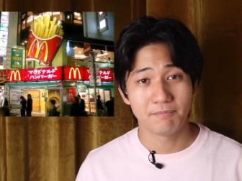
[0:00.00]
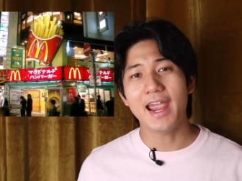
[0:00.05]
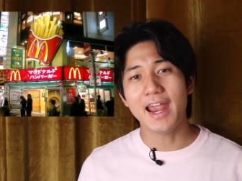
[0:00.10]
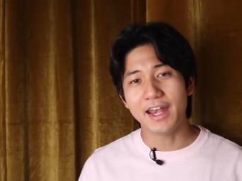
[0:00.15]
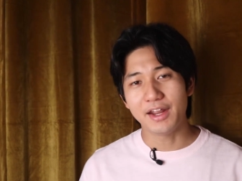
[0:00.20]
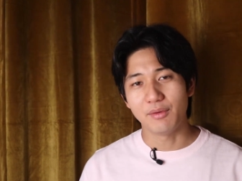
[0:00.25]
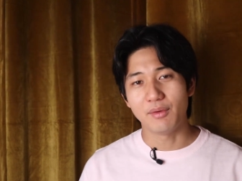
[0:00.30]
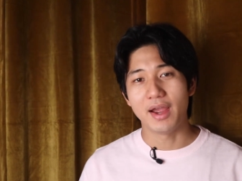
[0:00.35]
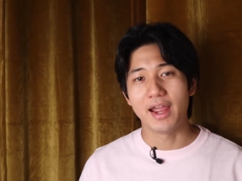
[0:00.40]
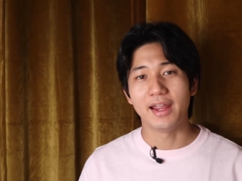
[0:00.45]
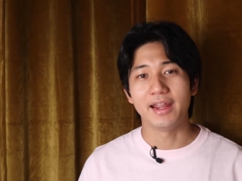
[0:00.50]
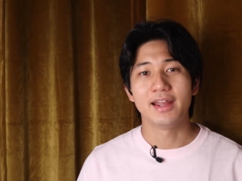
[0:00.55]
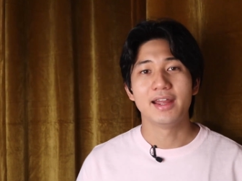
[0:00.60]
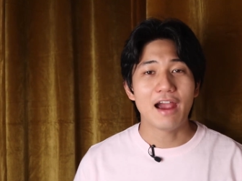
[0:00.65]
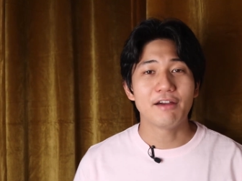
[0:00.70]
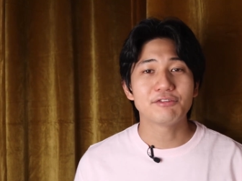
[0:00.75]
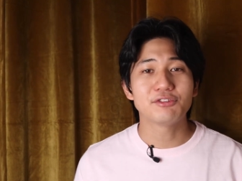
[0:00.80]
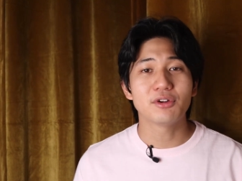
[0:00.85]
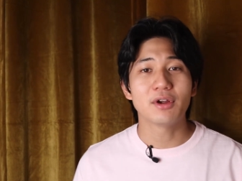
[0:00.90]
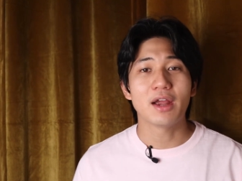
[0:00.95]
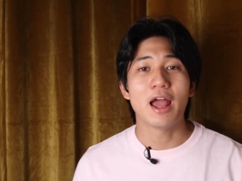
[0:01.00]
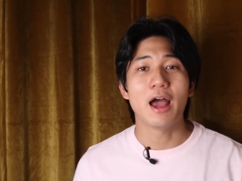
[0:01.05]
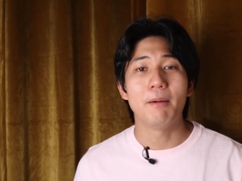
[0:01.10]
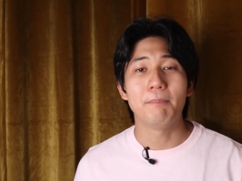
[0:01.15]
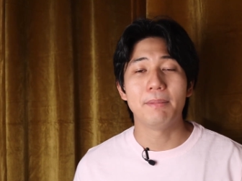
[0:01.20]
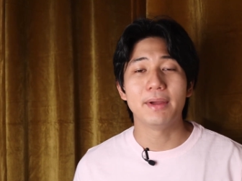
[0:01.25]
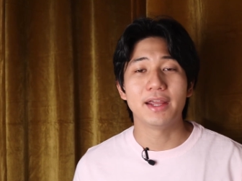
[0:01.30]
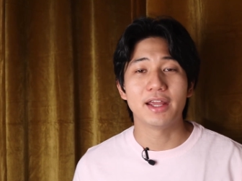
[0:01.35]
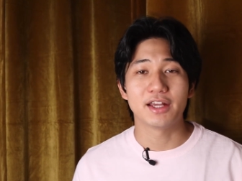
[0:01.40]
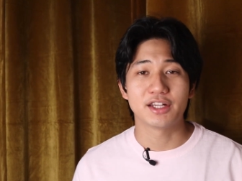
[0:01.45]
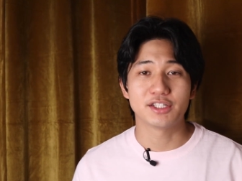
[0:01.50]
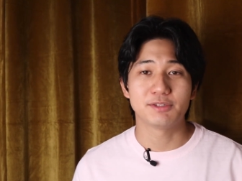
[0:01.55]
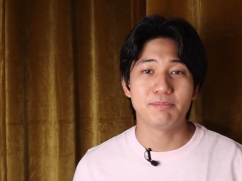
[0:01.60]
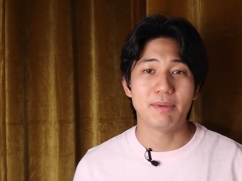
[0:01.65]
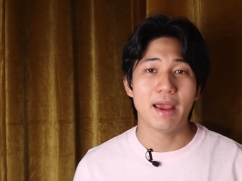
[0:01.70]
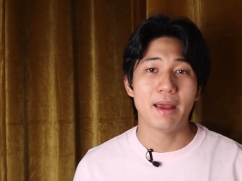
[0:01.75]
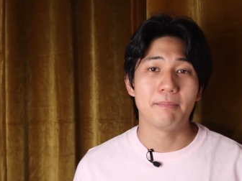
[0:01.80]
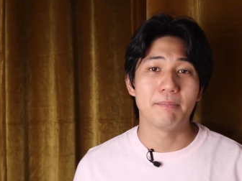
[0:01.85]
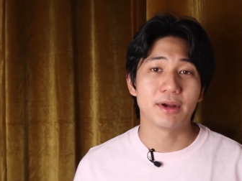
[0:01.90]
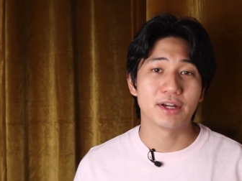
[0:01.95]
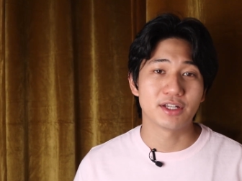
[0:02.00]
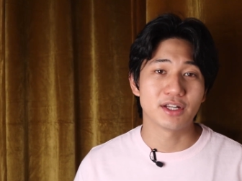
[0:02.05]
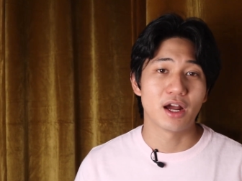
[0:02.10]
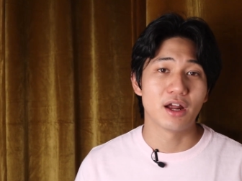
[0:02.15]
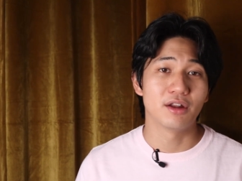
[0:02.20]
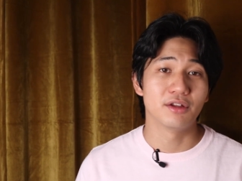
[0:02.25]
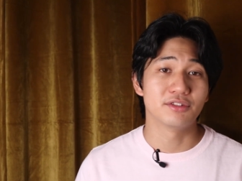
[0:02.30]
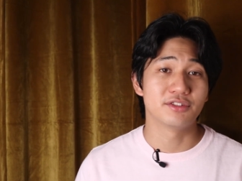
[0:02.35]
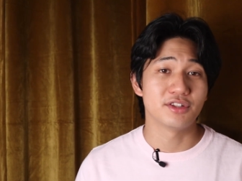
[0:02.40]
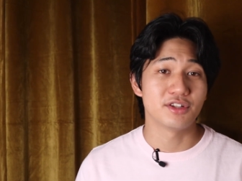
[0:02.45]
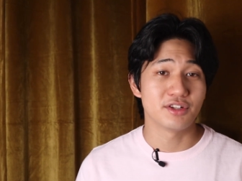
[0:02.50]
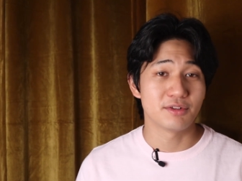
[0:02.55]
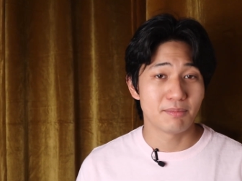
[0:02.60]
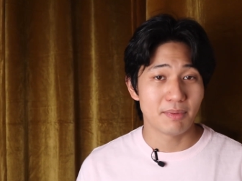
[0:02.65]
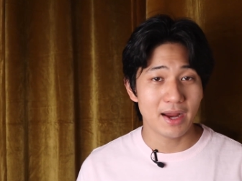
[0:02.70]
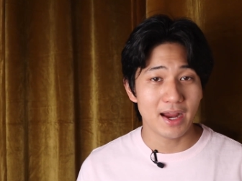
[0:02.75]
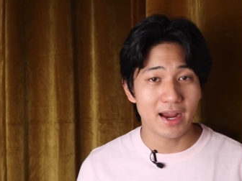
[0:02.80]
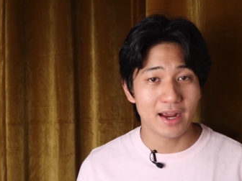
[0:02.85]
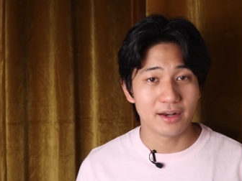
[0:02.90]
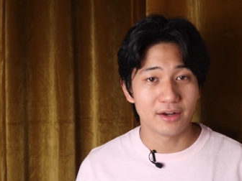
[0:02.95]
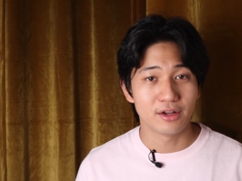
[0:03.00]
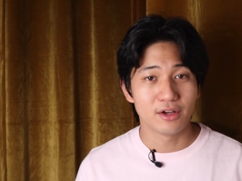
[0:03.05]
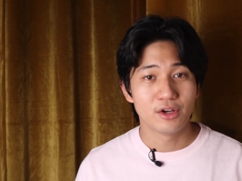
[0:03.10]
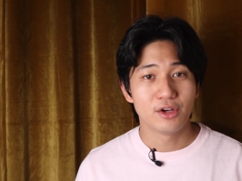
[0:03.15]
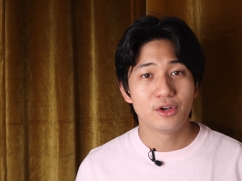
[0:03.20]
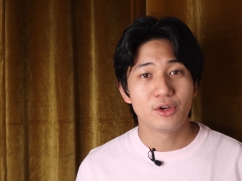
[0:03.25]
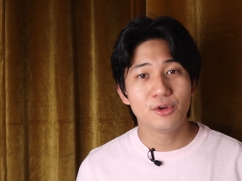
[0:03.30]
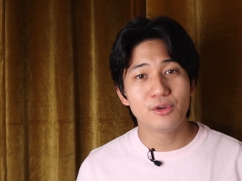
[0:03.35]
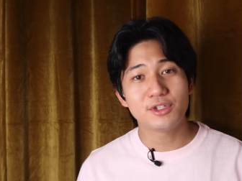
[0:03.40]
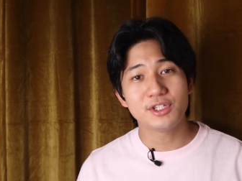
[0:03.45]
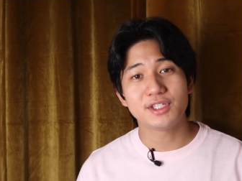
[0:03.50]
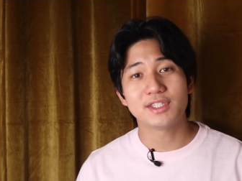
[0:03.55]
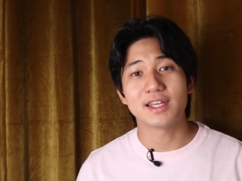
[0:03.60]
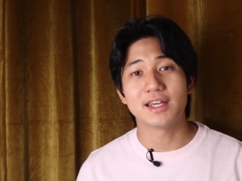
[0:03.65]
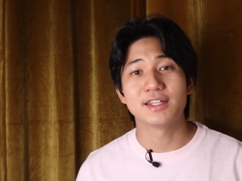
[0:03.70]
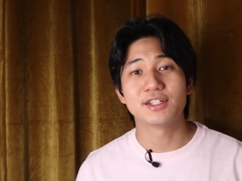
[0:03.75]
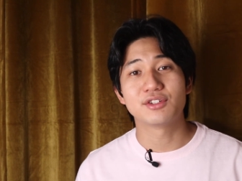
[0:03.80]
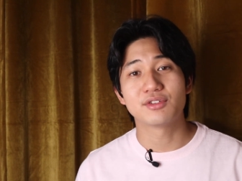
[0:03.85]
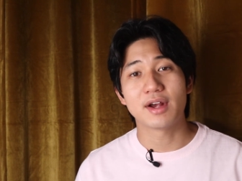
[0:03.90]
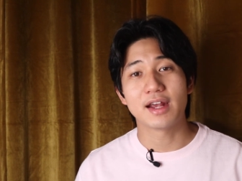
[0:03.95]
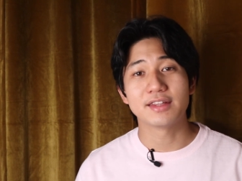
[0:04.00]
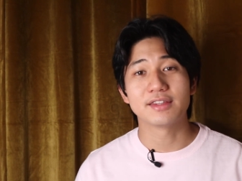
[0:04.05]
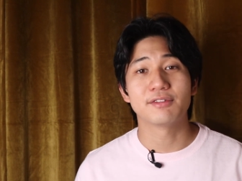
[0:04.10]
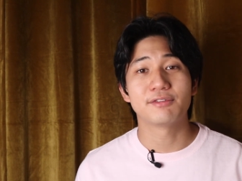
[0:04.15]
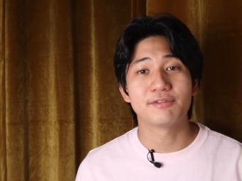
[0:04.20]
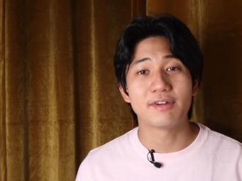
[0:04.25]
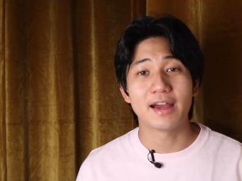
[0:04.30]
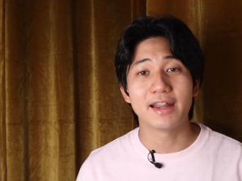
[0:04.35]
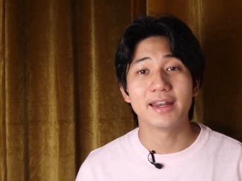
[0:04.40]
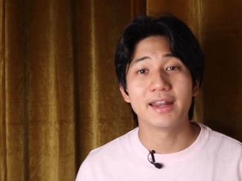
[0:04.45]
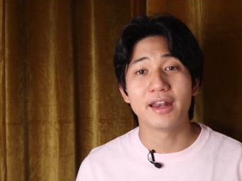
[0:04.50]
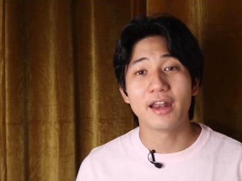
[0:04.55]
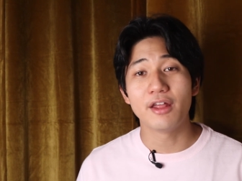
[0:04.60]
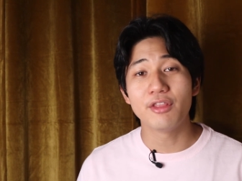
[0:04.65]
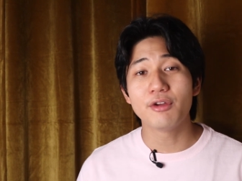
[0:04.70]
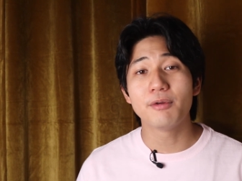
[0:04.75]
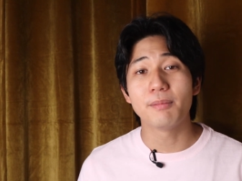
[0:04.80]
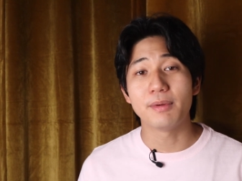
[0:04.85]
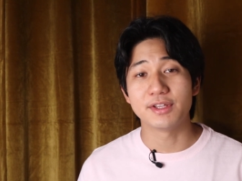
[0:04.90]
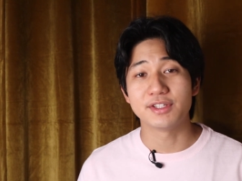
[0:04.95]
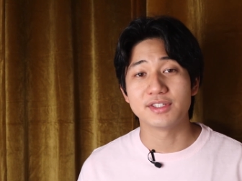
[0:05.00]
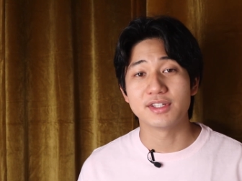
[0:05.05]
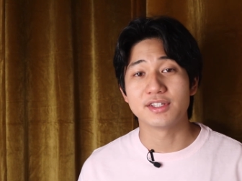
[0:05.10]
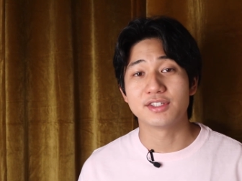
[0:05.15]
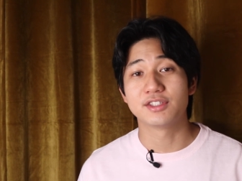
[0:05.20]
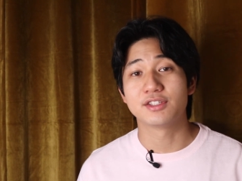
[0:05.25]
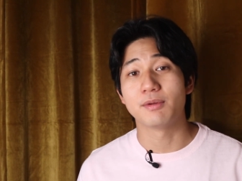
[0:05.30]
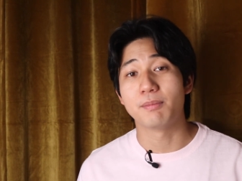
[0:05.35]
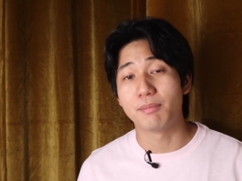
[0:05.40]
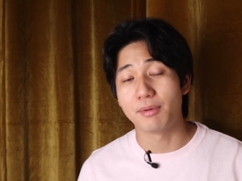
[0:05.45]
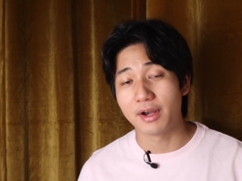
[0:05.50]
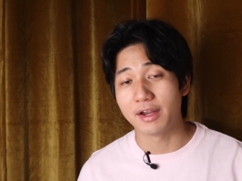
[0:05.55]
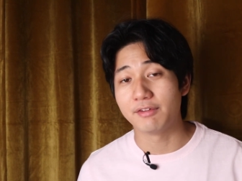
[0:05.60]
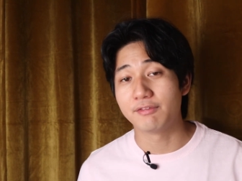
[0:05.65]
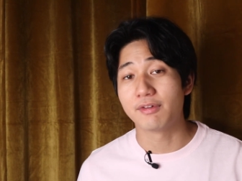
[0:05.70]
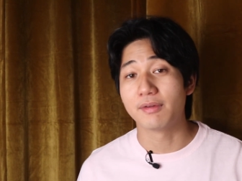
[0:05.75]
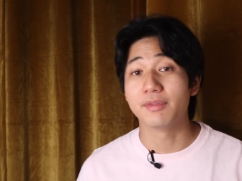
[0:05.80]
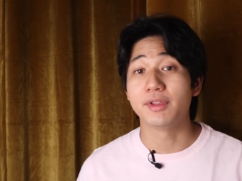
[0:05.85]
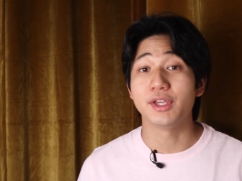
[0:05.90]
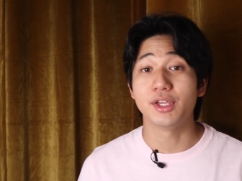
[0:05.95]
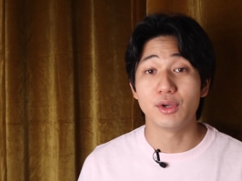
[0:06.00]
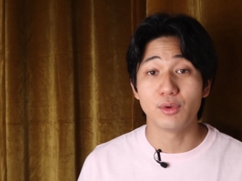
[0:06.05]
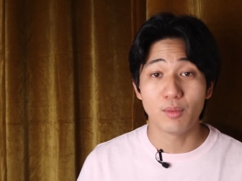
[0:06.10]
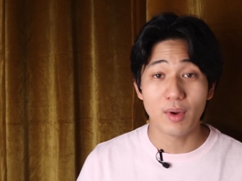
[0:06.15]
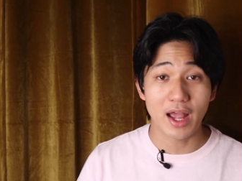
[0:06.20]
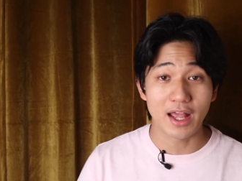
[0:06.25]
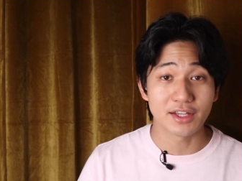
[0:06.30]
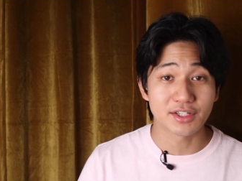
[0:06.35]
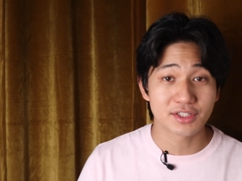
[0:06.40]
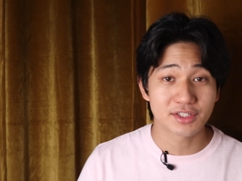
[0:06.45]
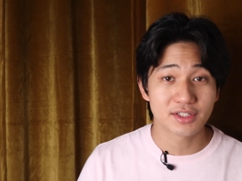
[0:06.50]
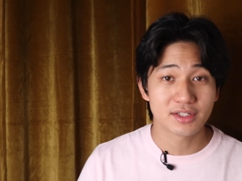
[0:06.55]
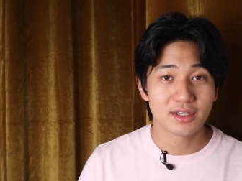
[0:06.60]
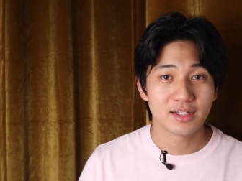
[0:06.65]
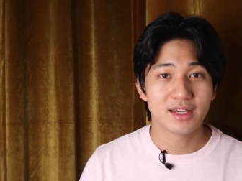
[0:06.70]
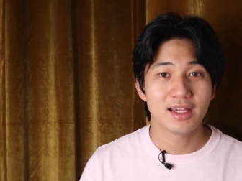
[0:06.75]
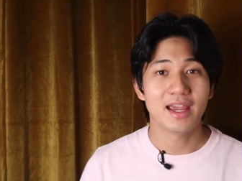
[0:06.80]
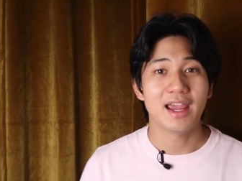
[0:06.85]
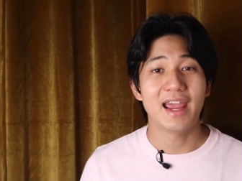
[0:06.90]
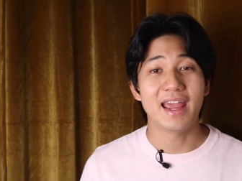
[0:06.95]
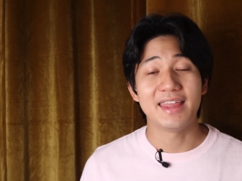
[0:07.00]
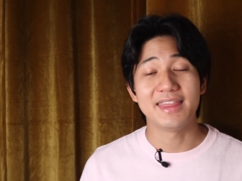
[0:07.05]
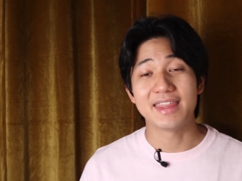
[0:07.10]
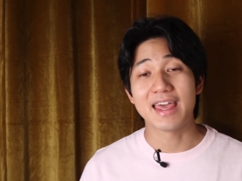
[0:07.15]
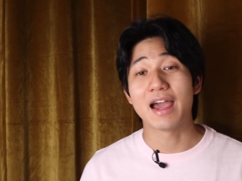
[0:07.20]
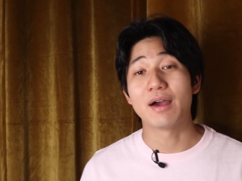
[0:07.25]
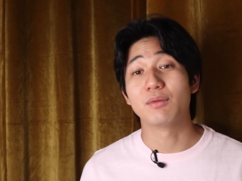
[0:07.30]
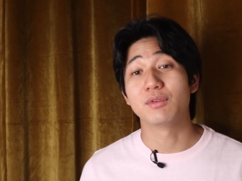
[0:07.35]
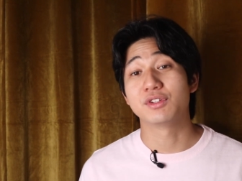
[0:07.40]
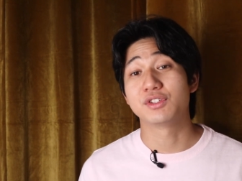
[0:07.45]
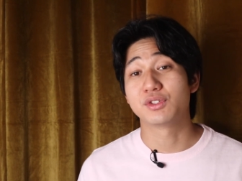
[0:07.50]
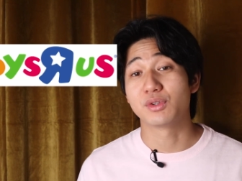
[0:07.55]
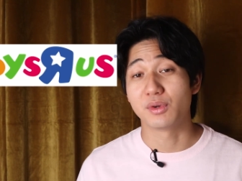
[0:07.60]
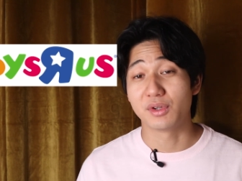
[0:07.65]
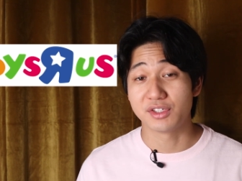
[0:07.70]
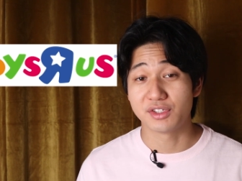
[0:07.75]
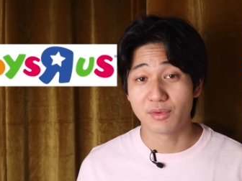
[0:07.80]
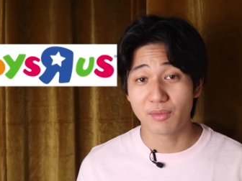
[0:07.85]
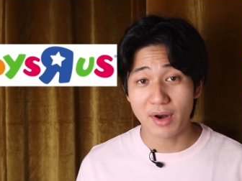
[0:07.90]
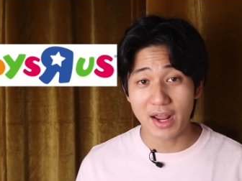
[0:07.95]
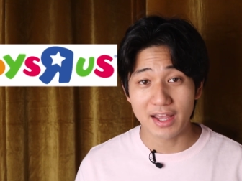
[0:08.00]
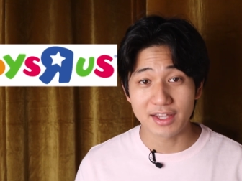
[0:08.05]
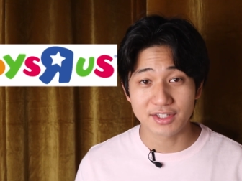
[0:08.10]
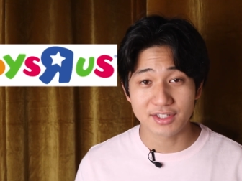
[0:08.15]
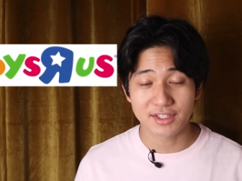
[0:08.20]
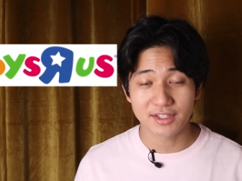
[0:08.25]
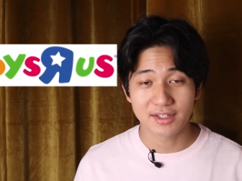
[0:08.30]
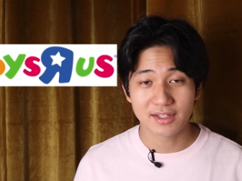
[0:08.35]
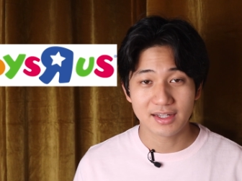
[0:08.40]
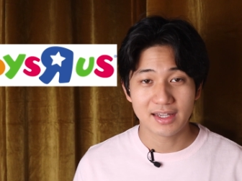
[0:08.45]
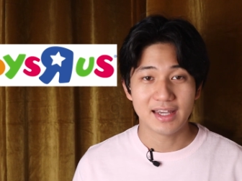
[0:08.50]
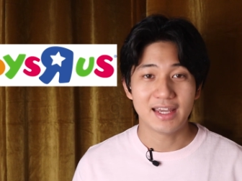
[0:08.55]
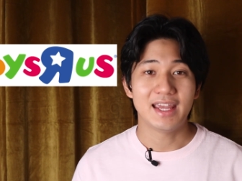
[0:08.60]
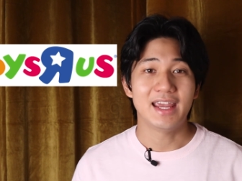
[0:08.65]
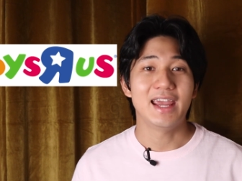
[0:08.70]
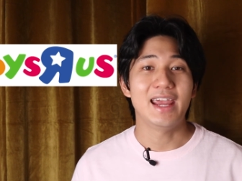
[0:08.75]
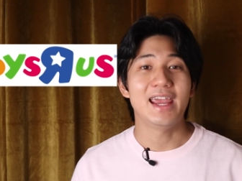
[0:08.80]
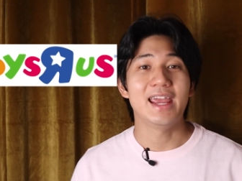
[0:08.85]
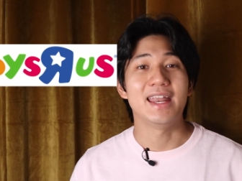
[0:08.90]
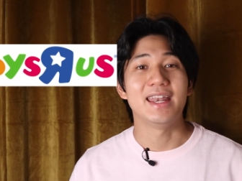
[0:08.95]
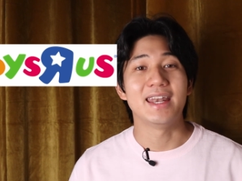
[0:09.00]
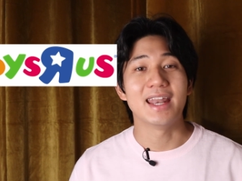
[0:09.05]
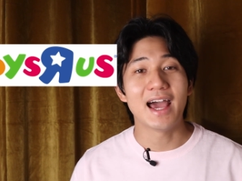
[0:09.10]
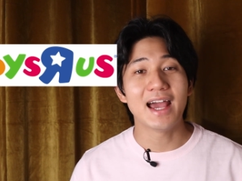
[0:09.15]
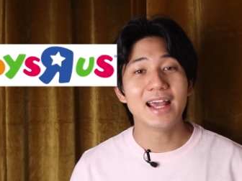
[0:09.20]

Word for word: Anyway, after helping expand McDonald's in Japan, Fujita tried to find another business to bring from the US, and that was Toys R Us. In